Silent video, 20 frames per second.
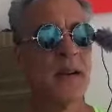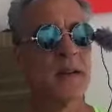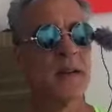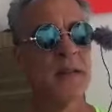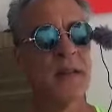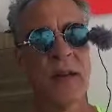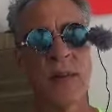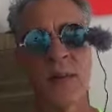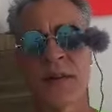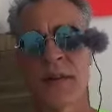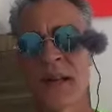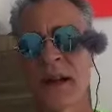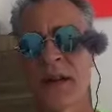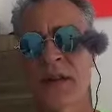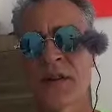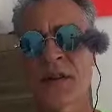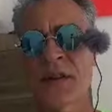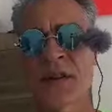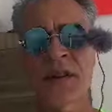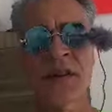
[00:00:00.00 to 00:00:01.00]
So I went down
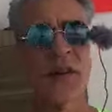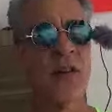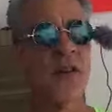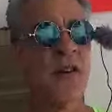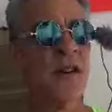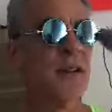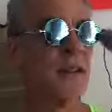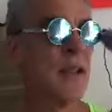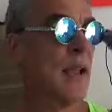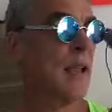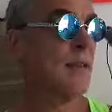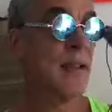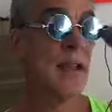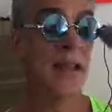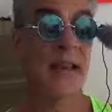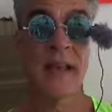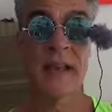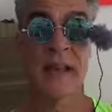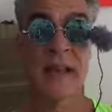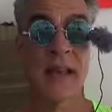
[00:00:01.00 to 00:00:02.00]
to security, and
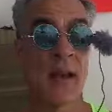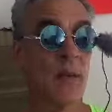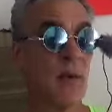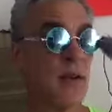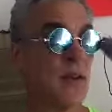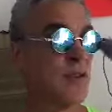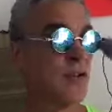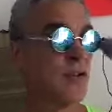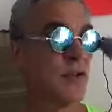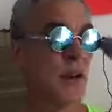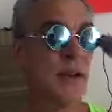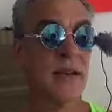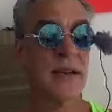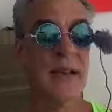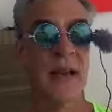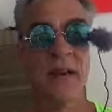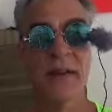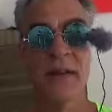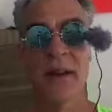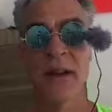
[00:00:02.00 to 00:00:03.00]
they did. They went straight
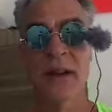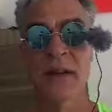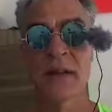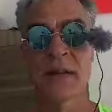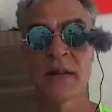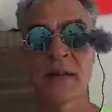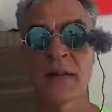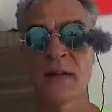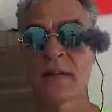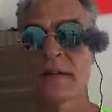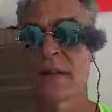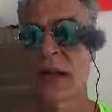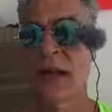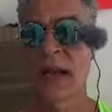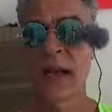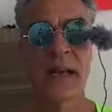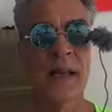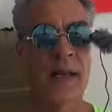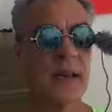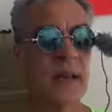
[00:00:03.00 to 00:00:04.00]
down there
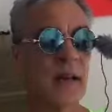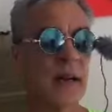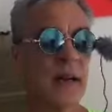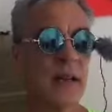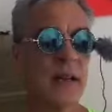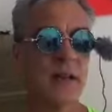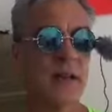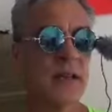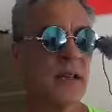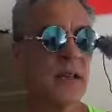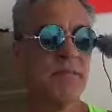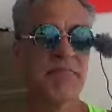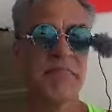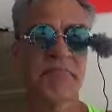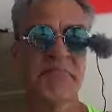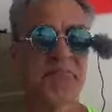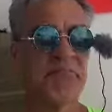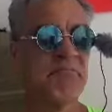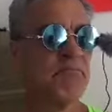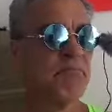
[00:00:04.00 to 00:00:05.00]
and said,
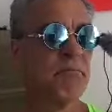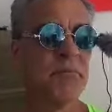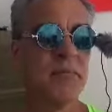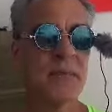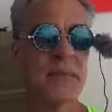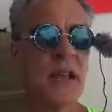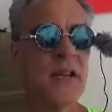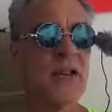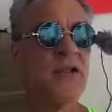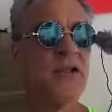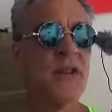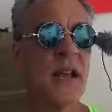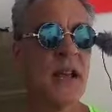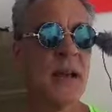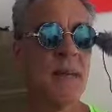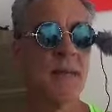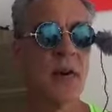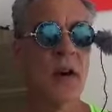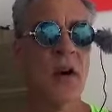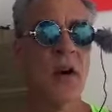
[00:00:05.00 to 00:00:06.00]
get your
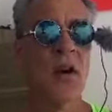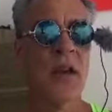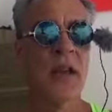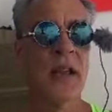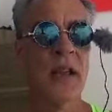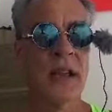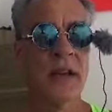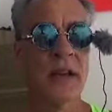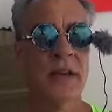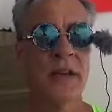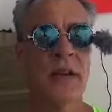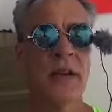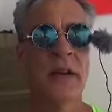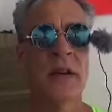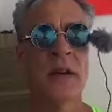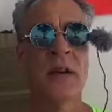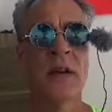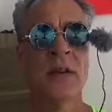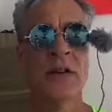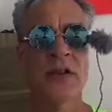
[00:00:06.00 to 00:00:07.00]
damn dog in,
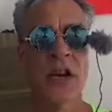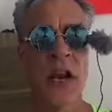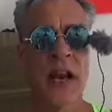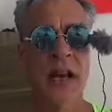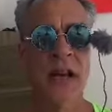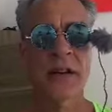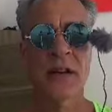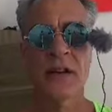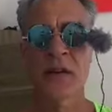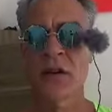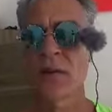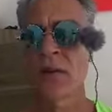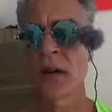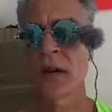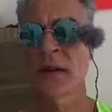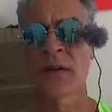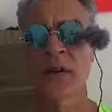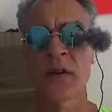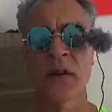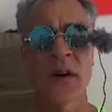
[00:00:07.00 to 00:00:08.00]
chain it, do
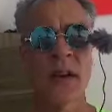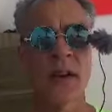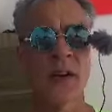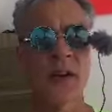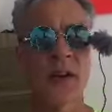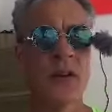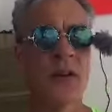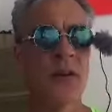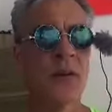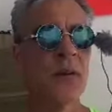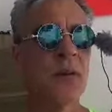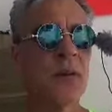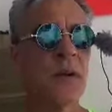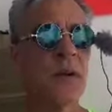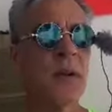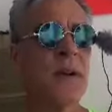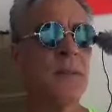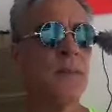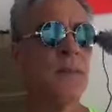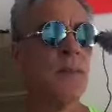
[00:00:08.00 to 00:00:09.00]
whatever you got to do.
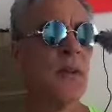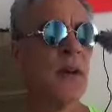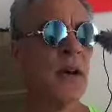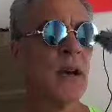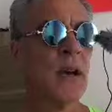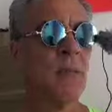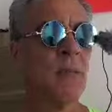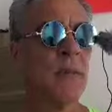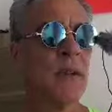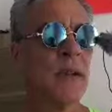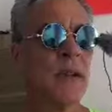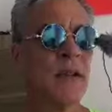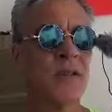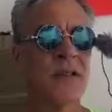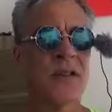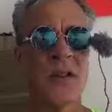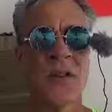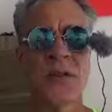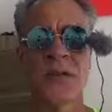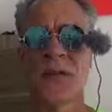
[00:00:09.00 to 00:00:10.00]
But
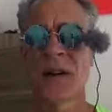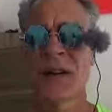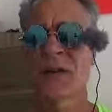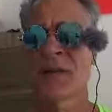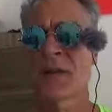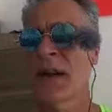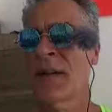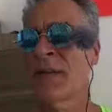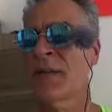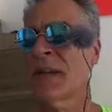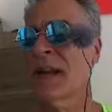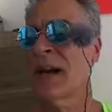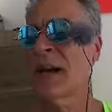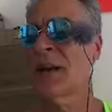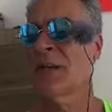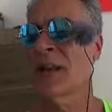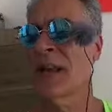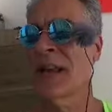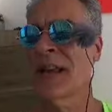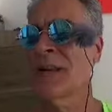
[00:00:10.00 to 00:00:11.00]
it's no fun driving
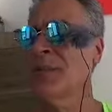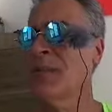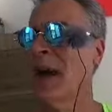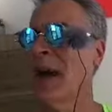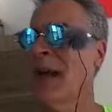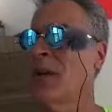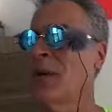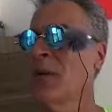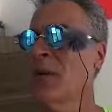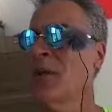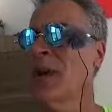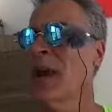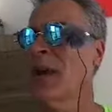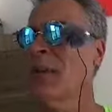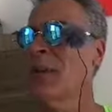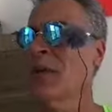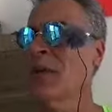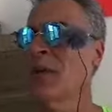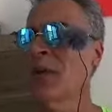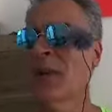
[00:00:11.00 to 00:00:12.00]
down in my own
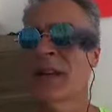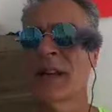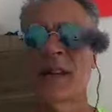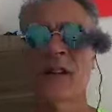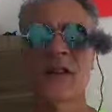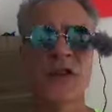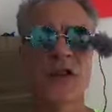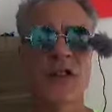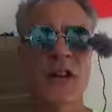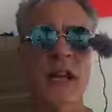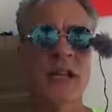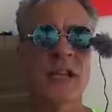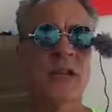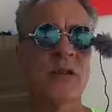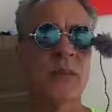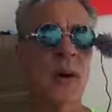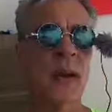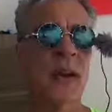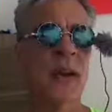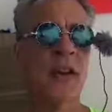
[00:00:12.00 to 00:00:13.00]
neighborhood getting
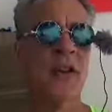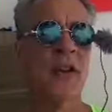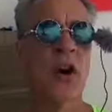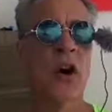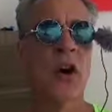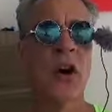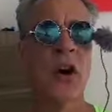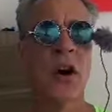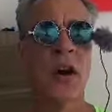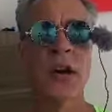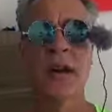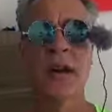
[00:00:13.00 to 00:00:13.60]
chased by a dog.